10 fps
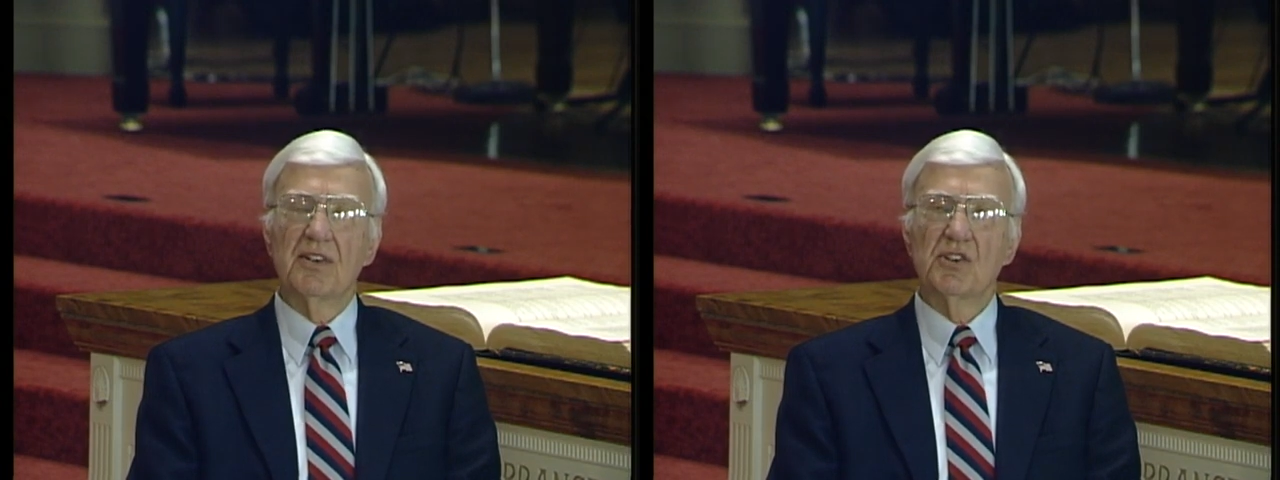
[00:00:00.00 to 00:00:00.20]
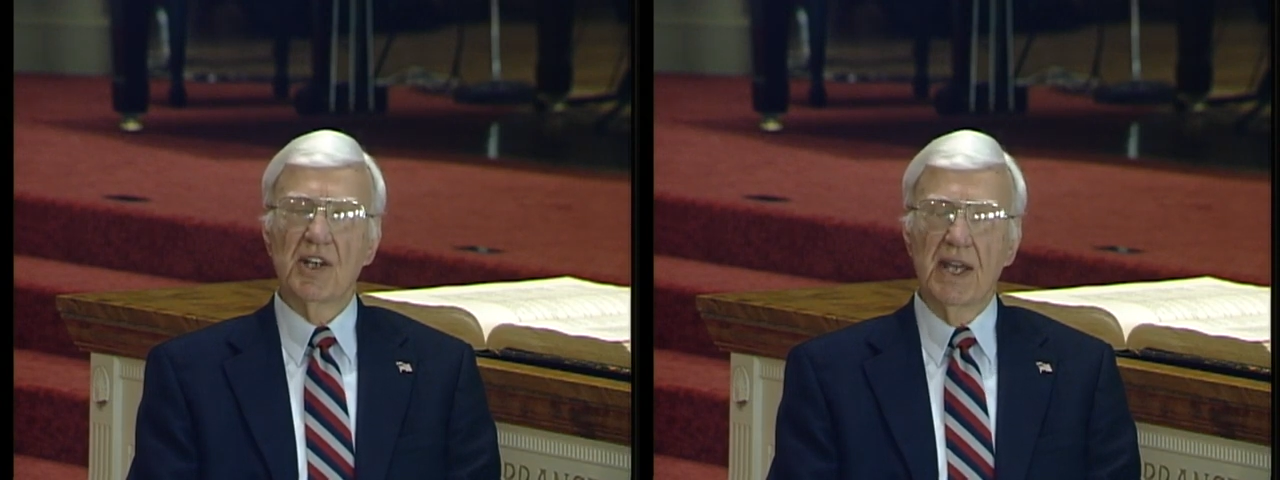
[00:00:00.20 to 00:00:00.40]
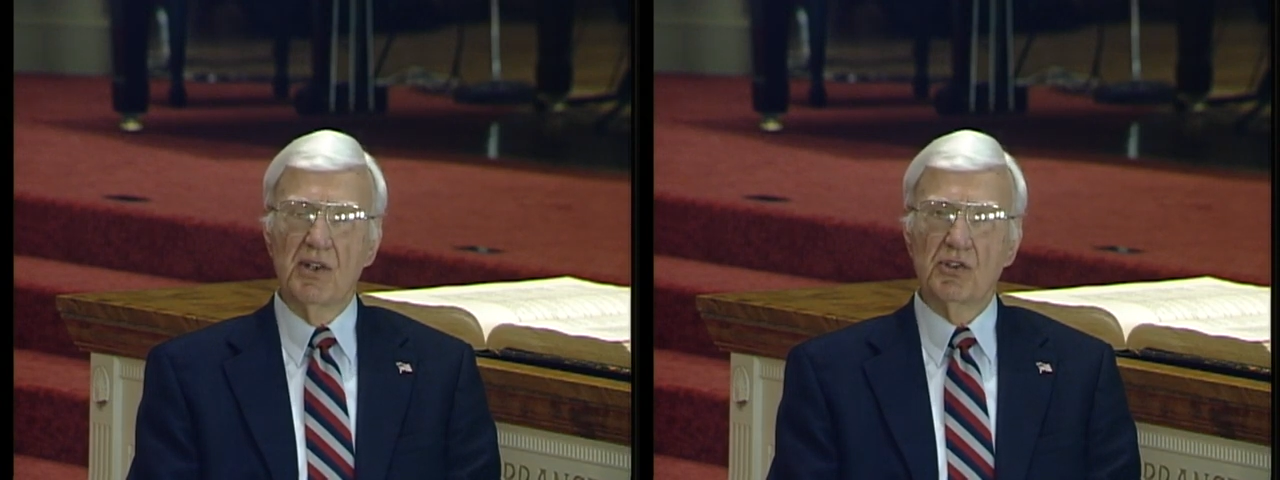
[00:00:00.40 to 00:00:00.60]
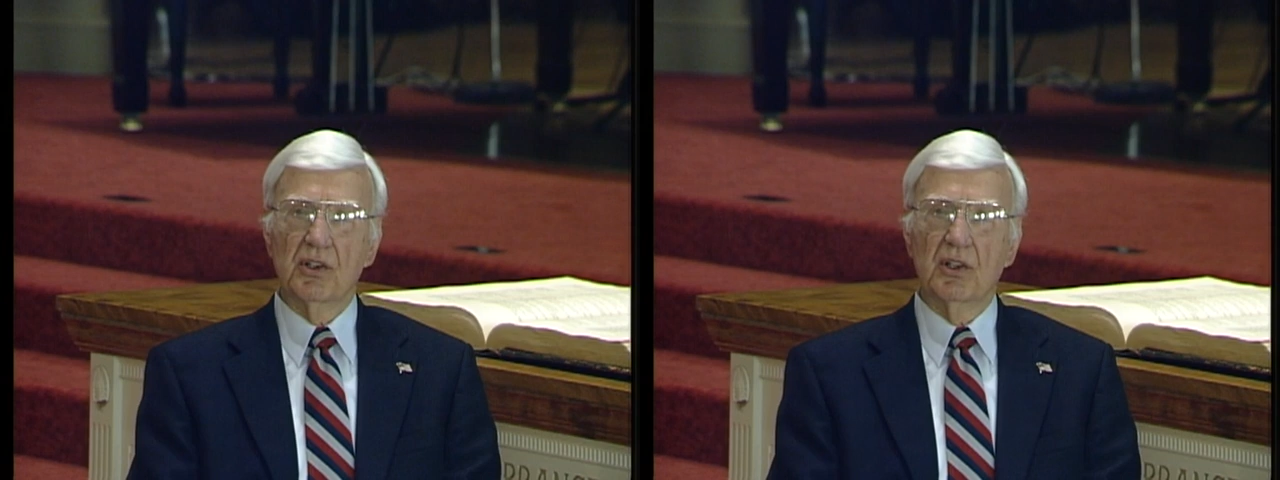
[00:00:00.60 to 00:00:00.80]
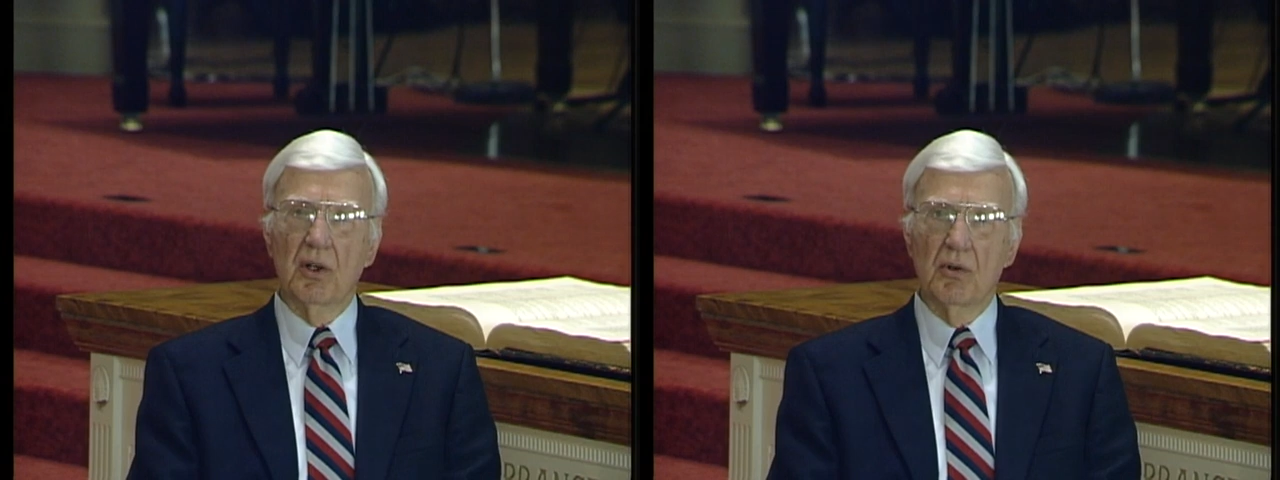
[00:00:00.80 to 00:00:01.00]
change
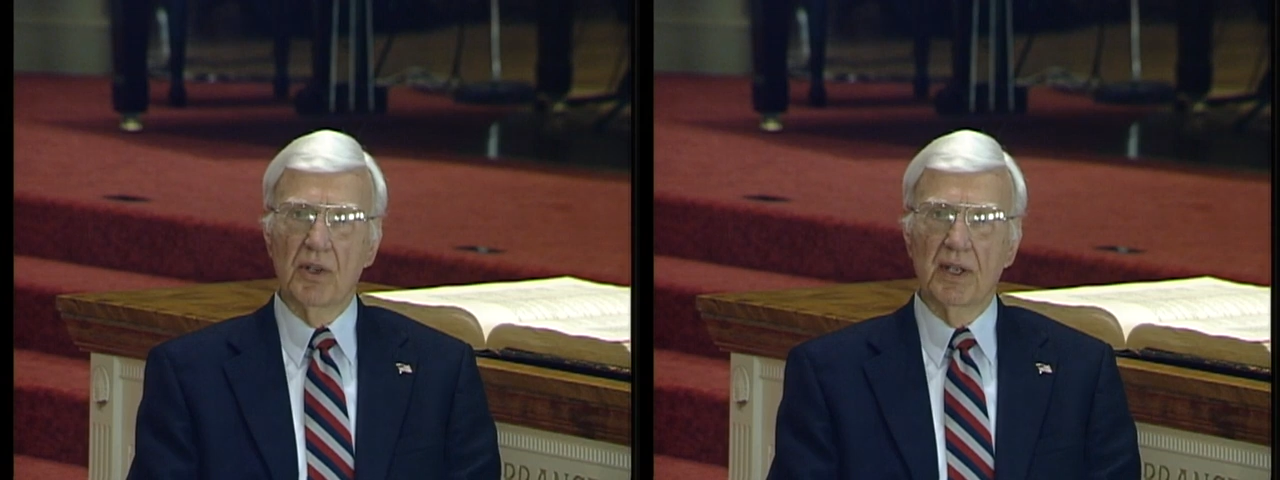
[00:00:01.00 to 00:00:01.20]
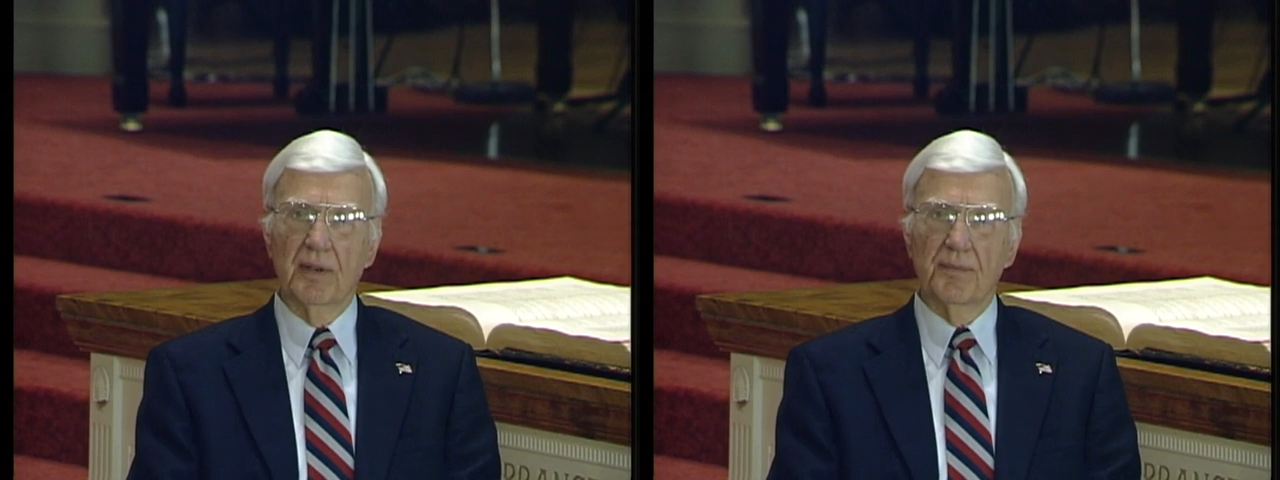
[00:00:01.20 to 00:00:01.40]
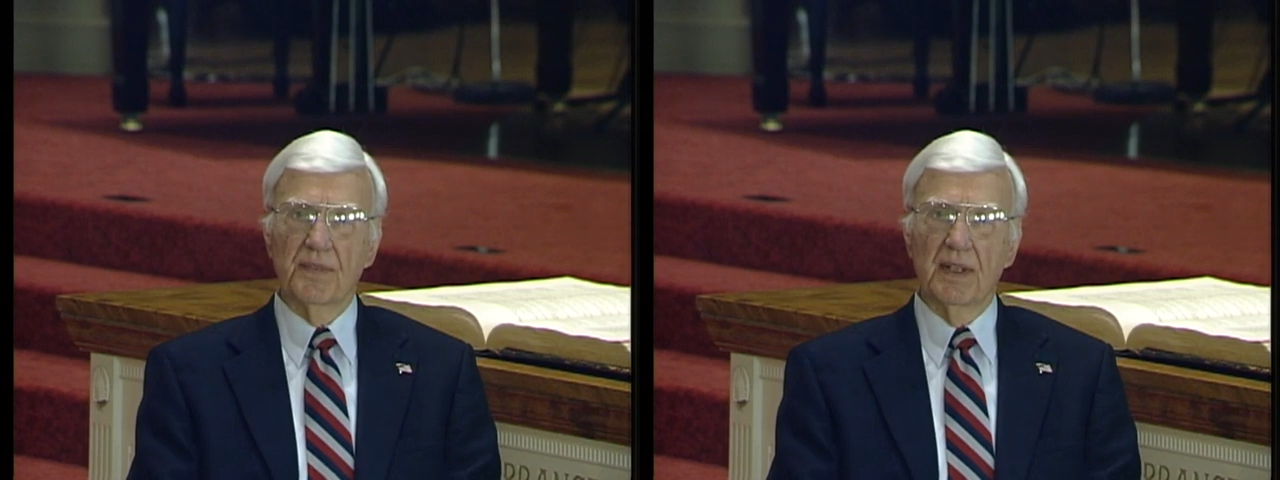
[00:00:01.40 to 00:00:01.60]
your clothing.